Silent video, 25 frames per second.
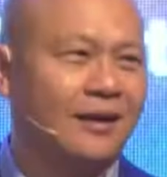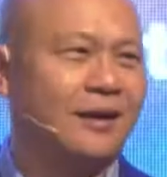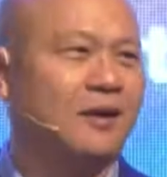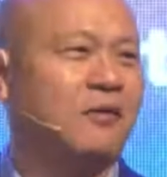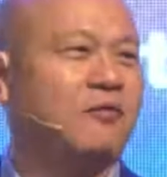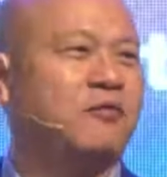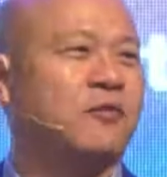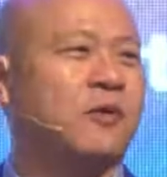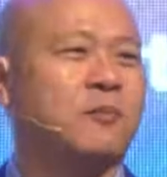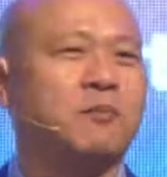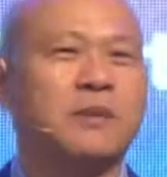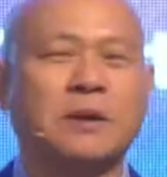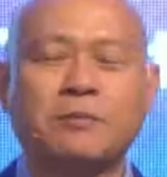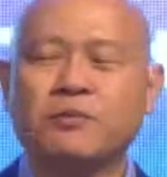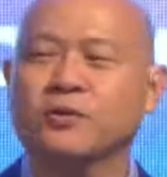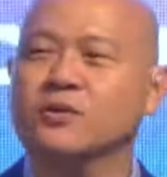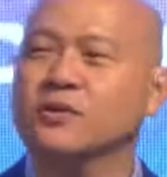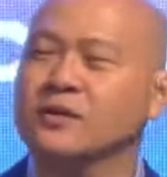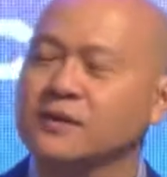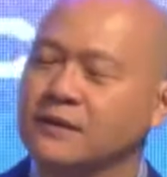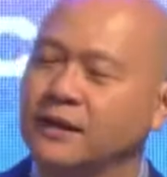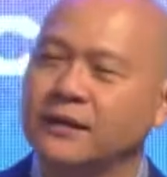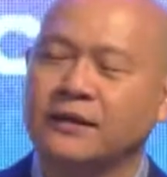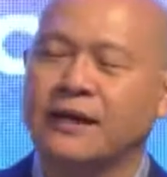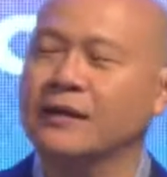for people to
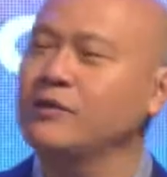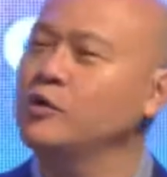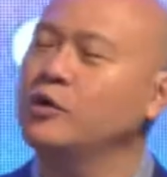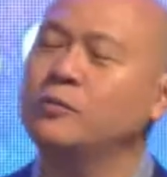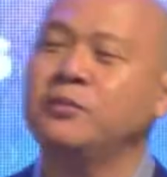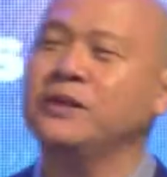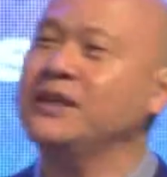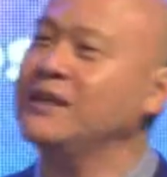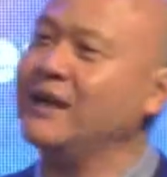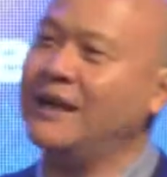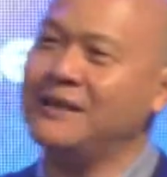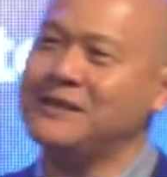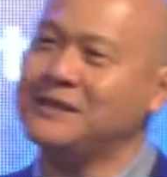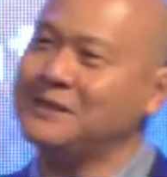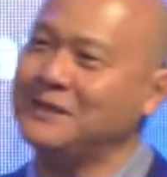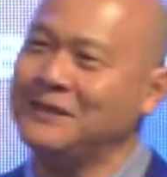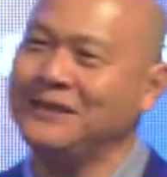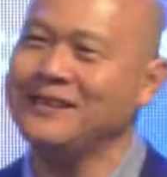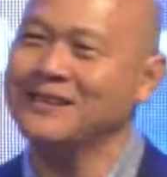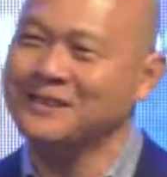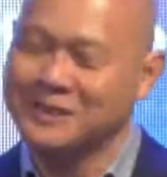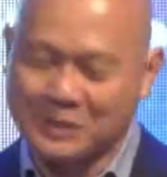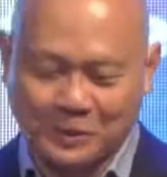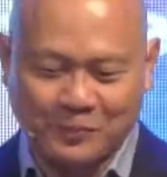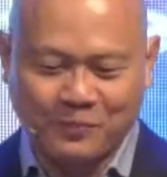say that nobody gets
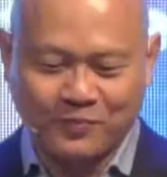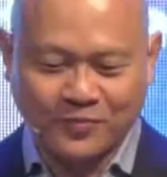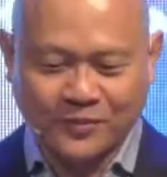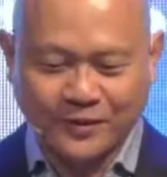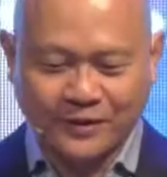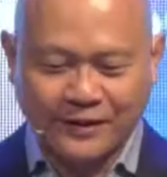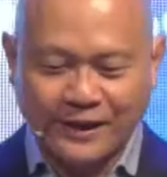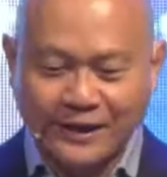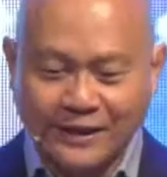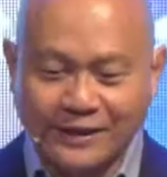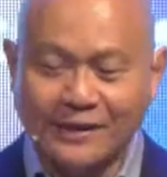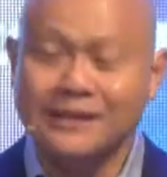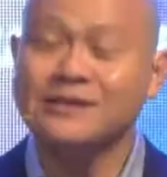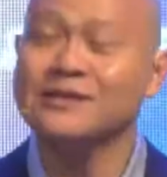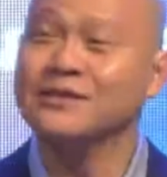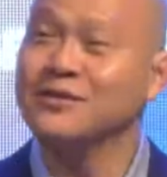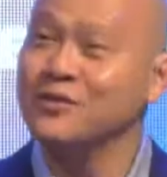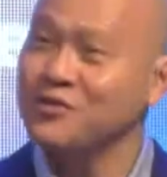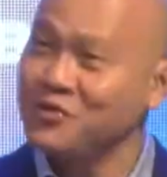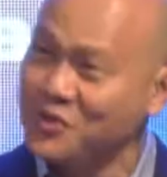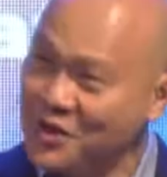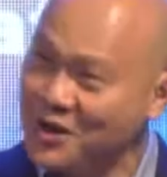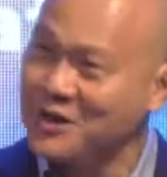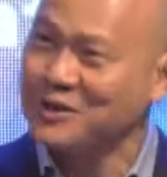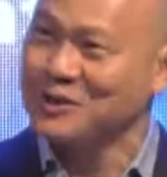hurt. Okay, it's
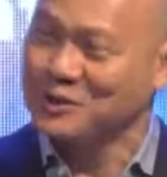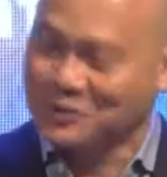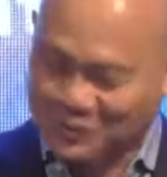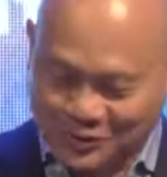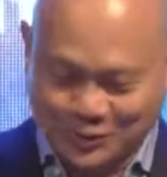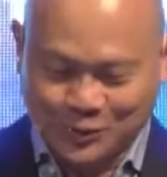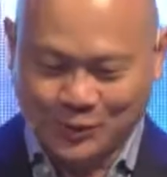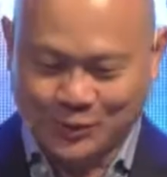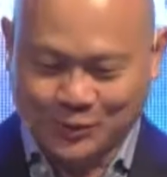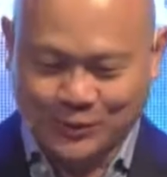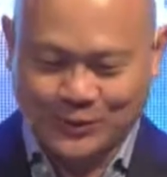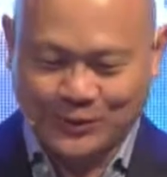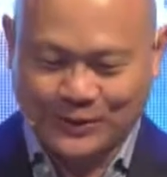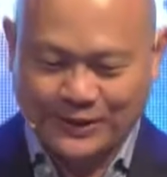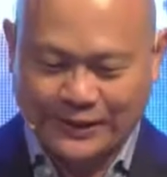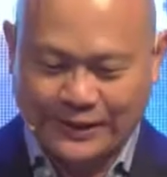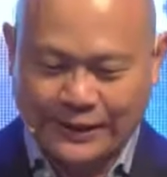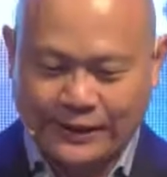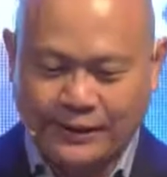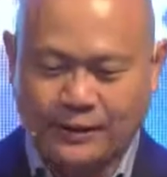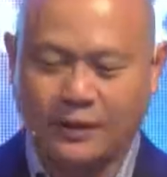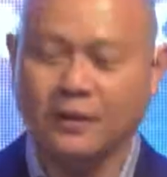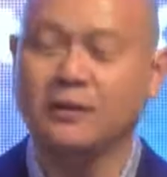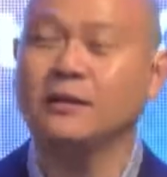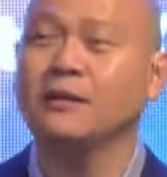not true.
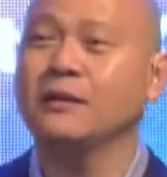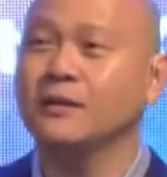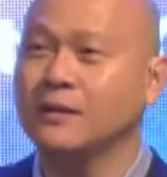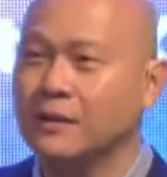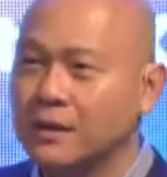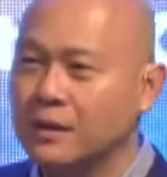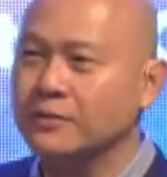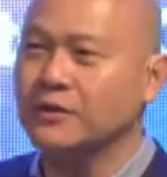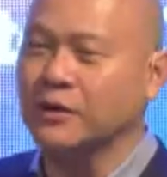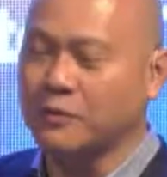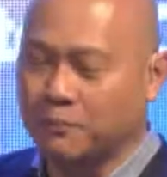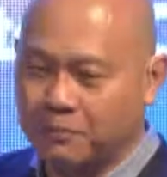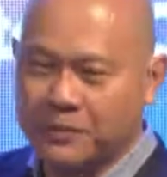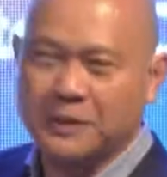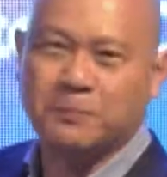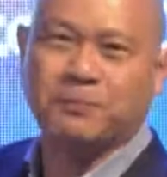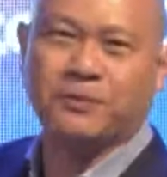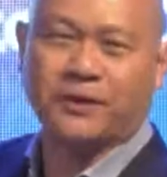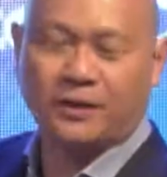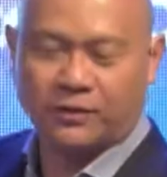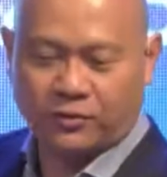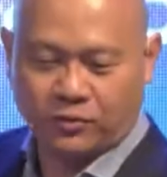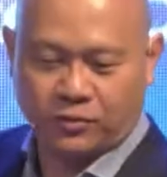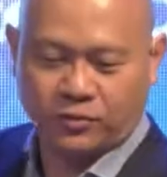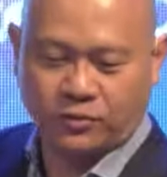Okay, a lot of
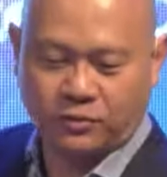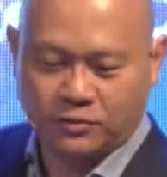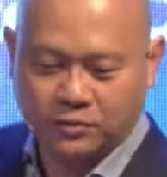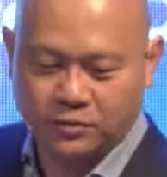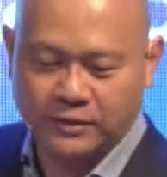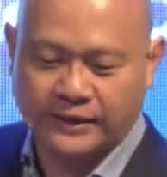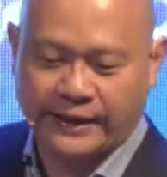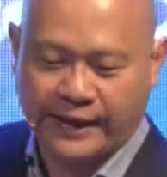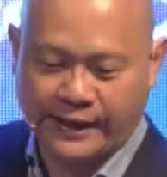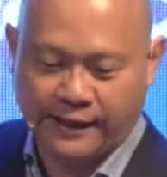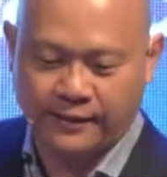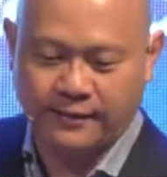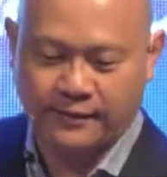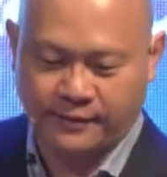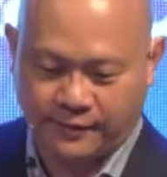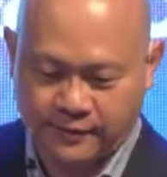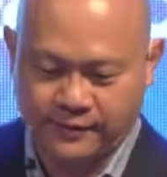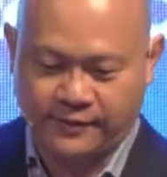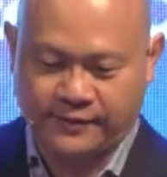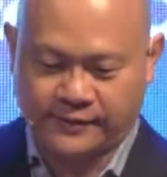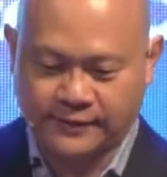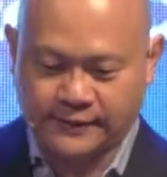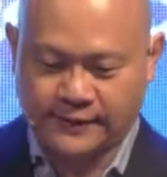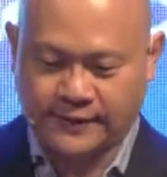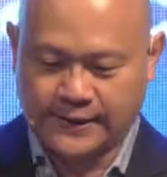people do get
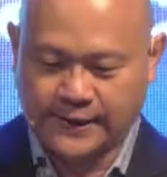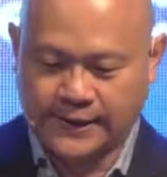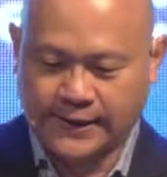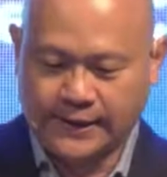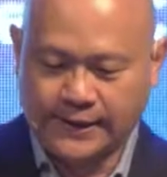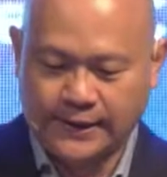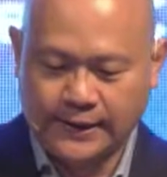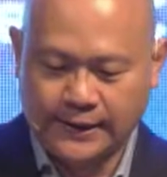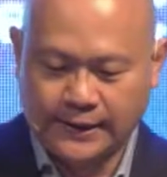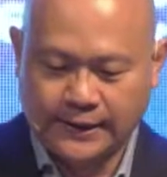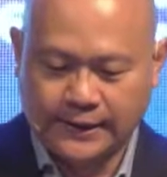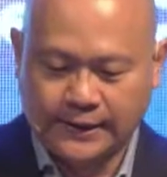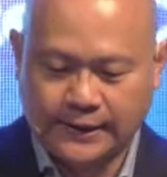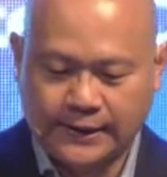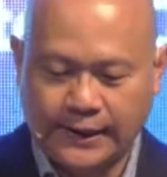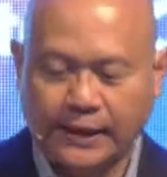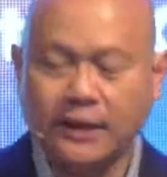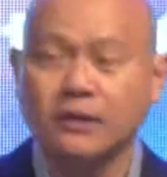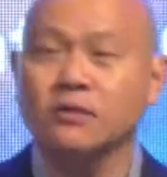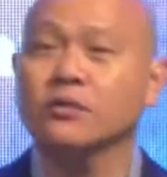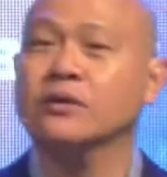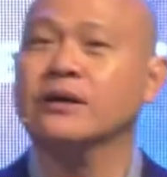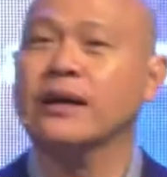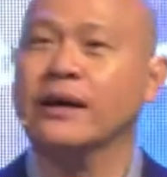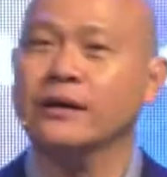hurt. Okay,
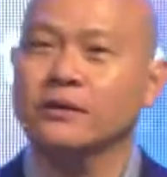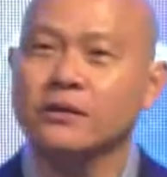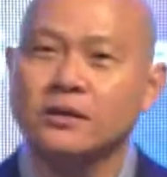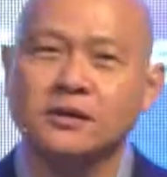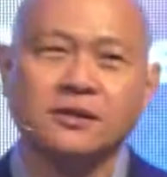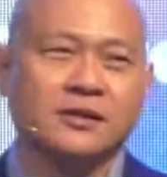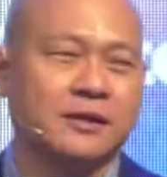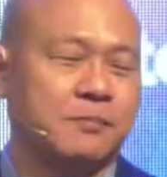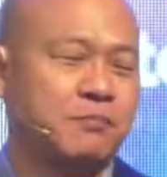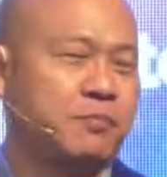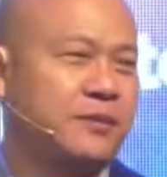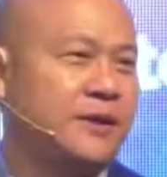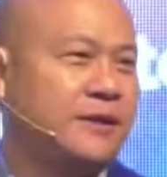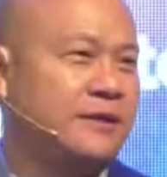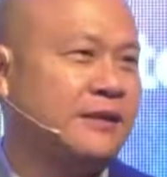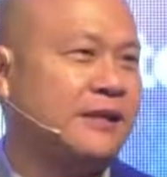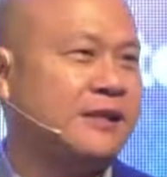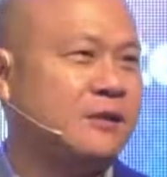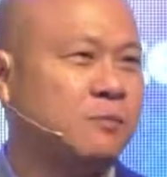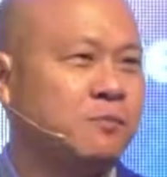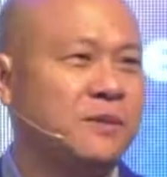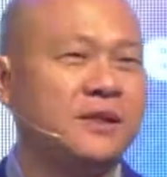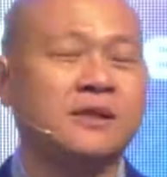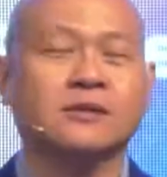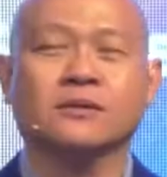you cannot simply
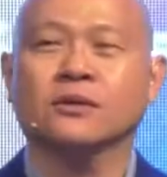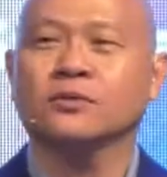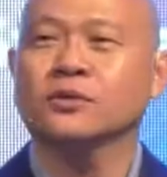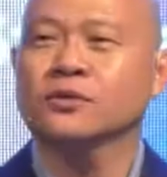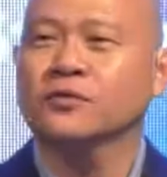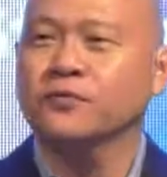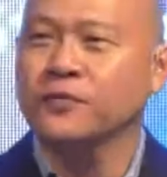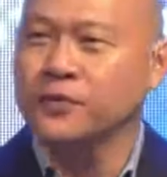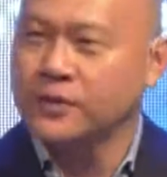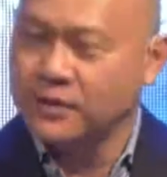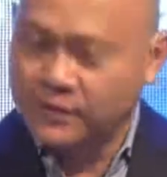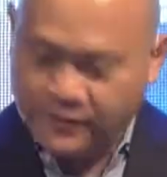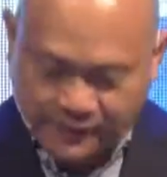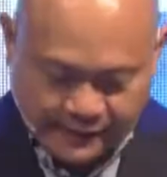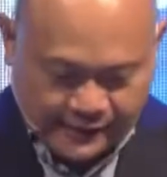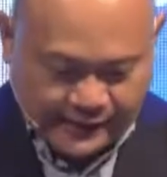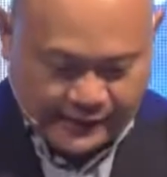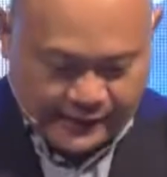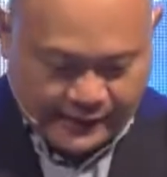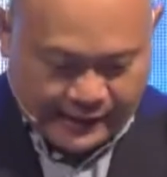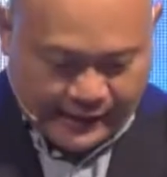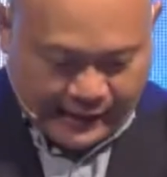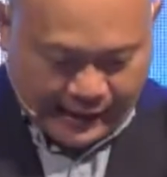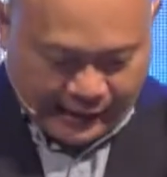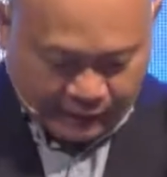dismiss those fears
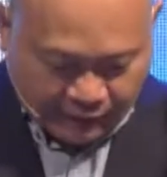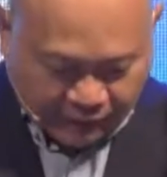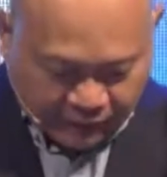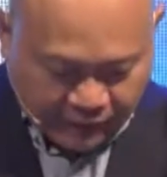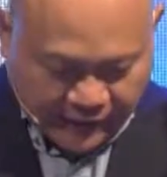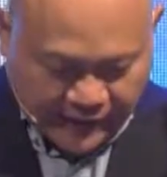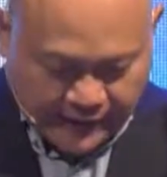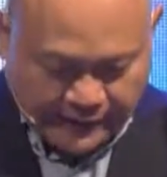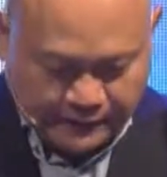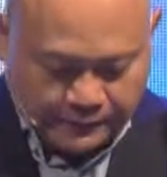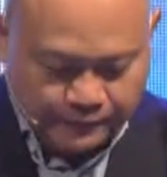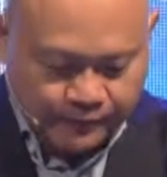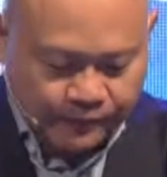out of hand.